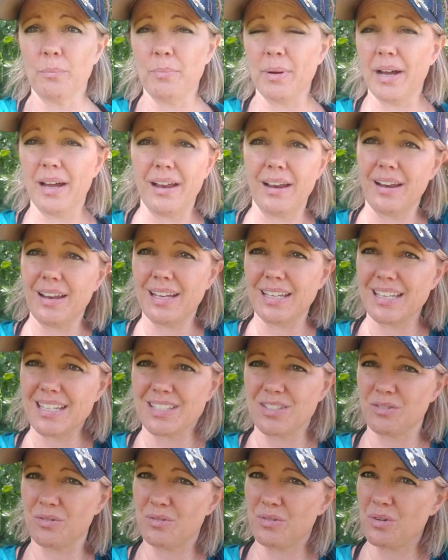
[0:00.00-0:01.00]
But it
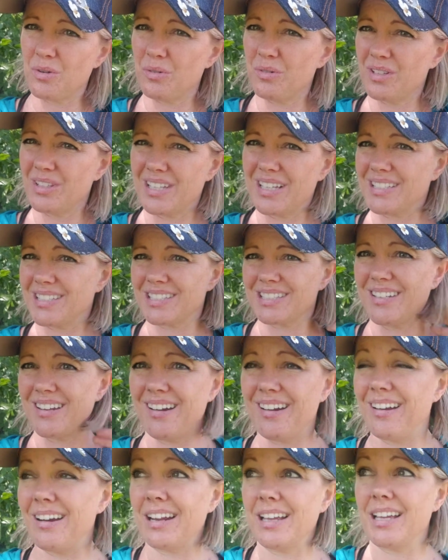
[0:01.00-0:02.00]
doesn't, that's
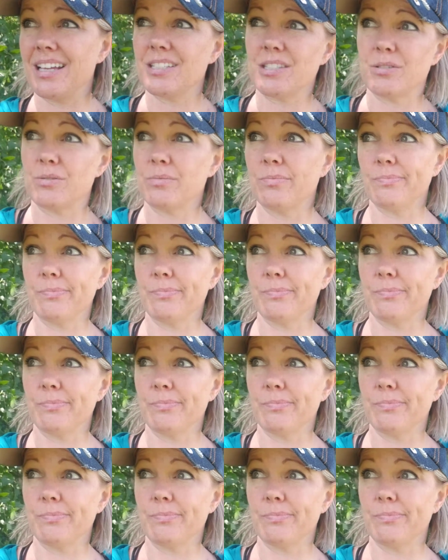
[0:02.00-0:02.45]
not, I guess,